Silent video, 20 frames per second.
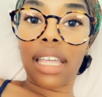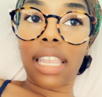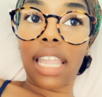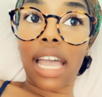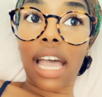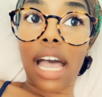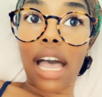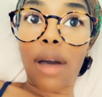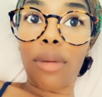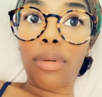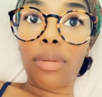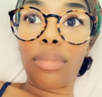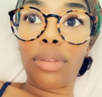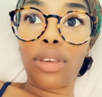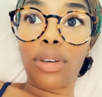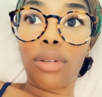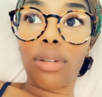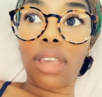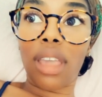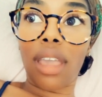Like I would be
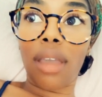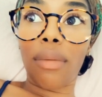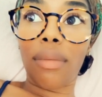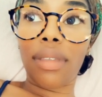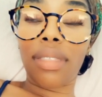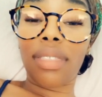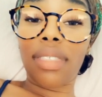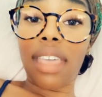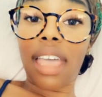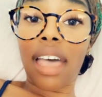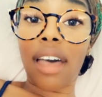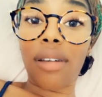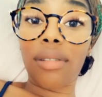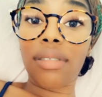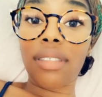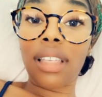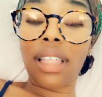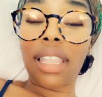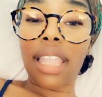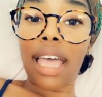okay with the
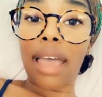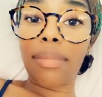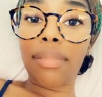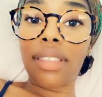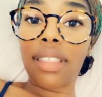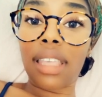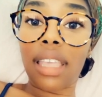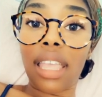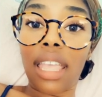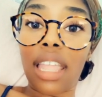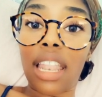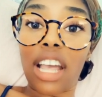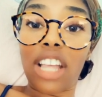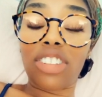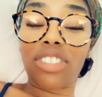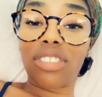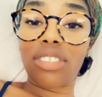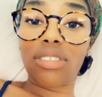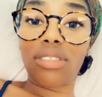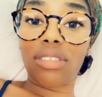house collapsing and I
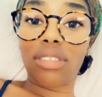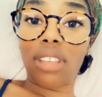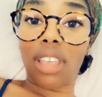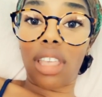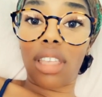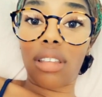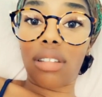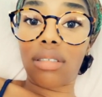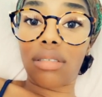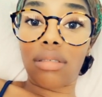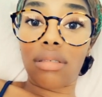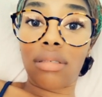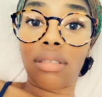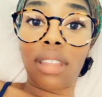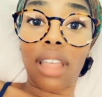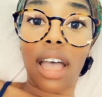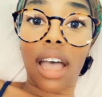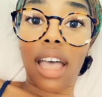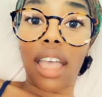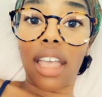just like
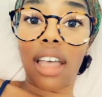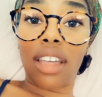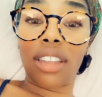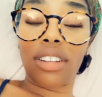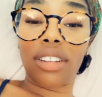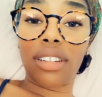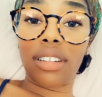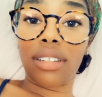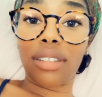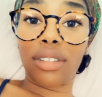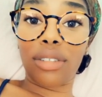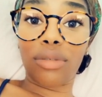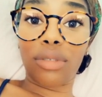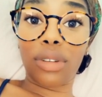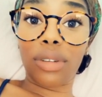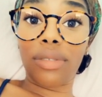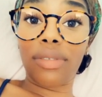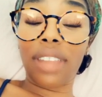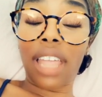die under the roof.